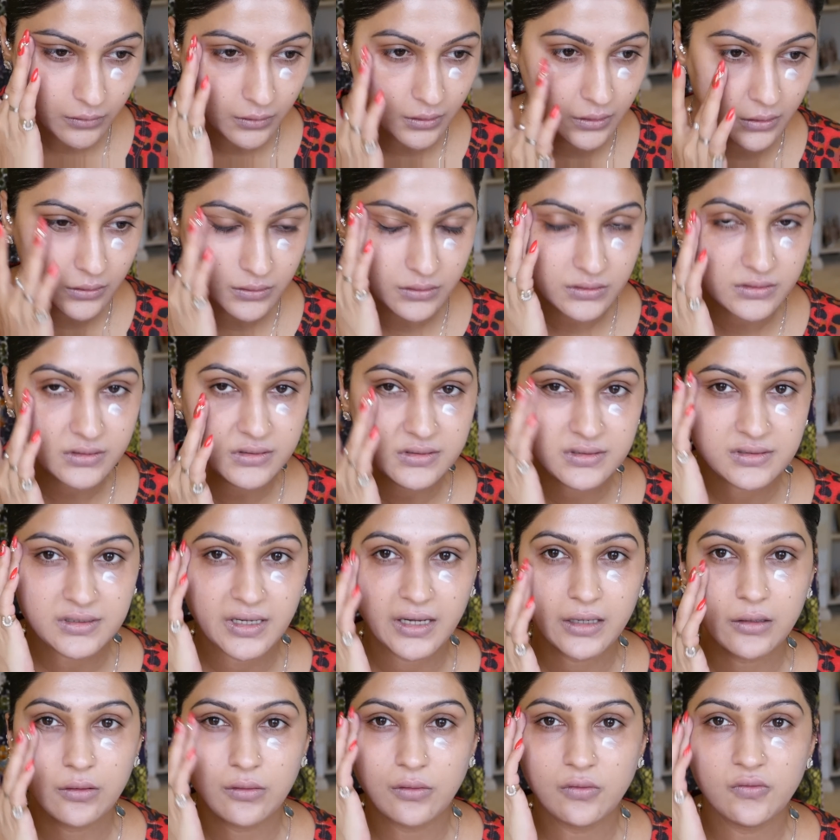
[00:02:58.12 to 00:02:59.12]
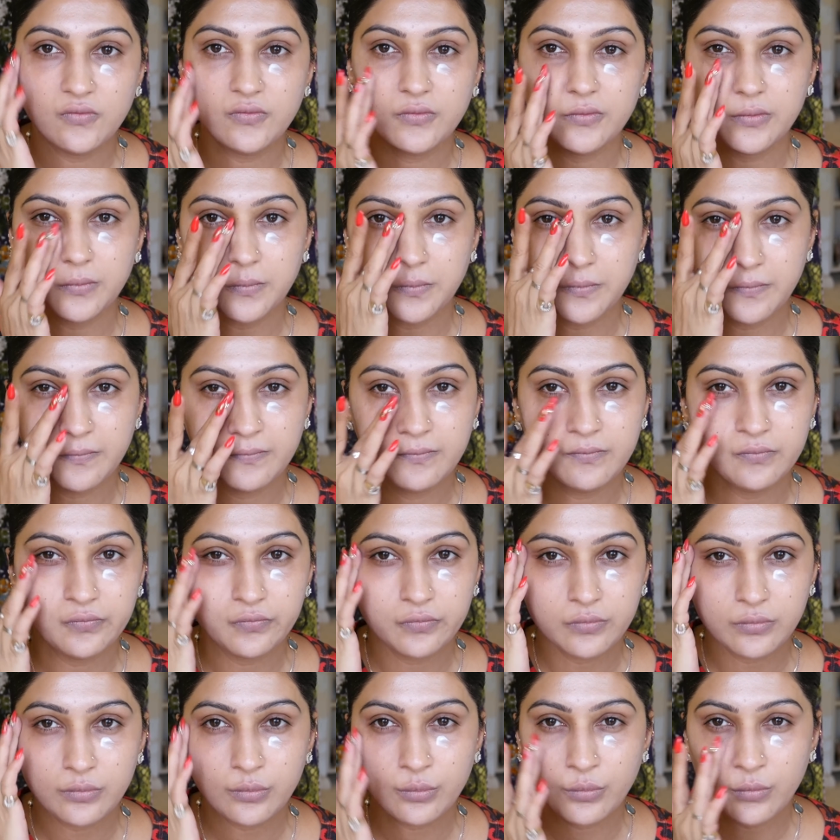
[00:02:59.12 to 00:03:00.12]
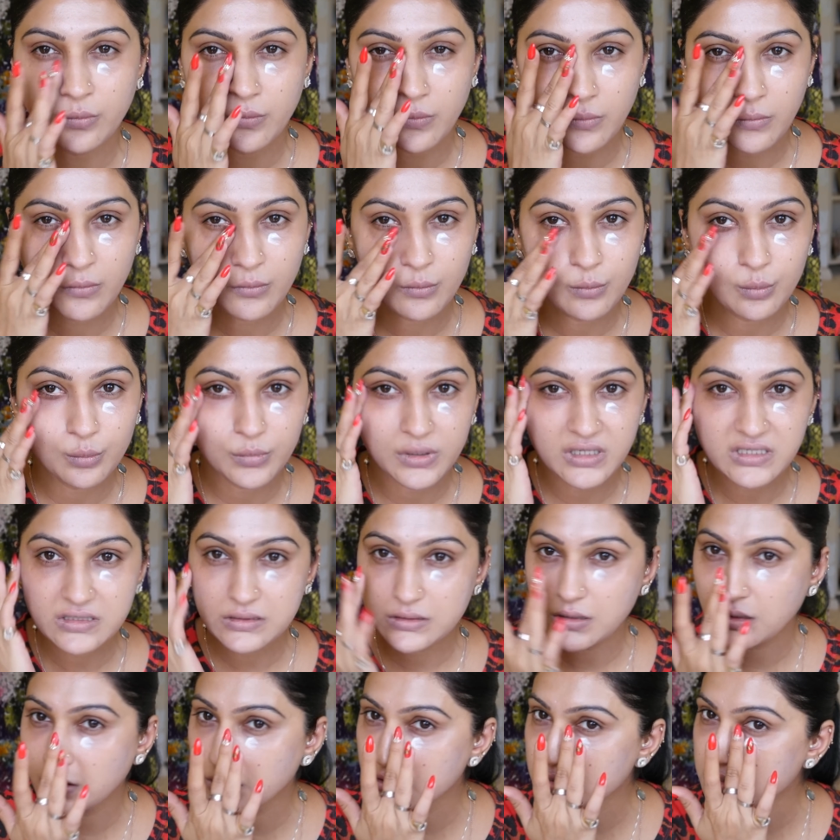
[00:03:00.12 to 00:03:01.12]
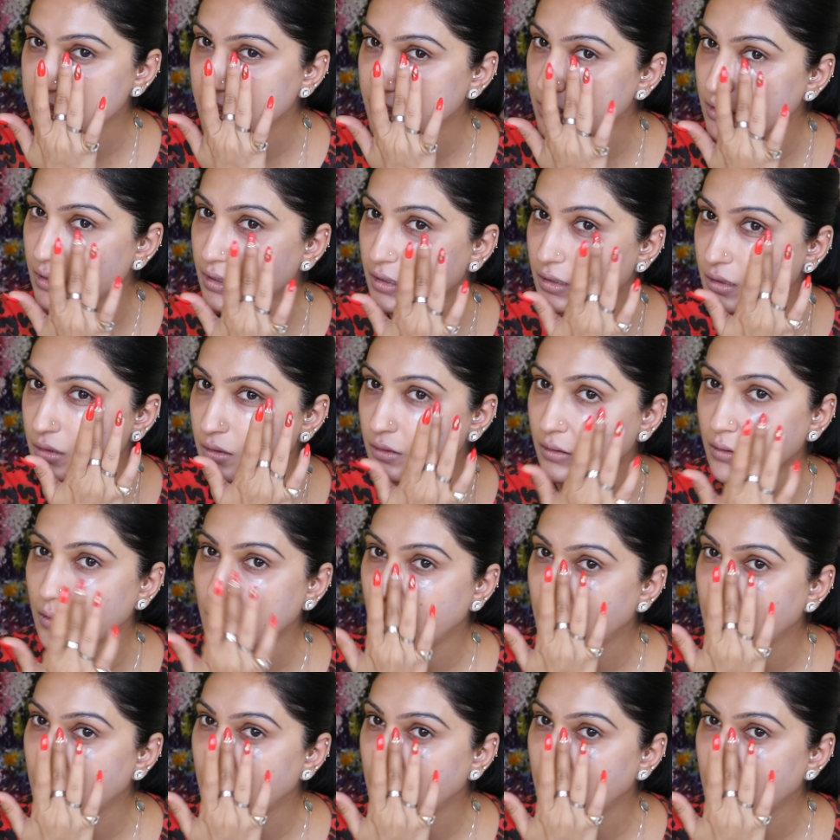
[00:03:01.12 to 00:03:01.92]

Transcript: And just kind of massage that in.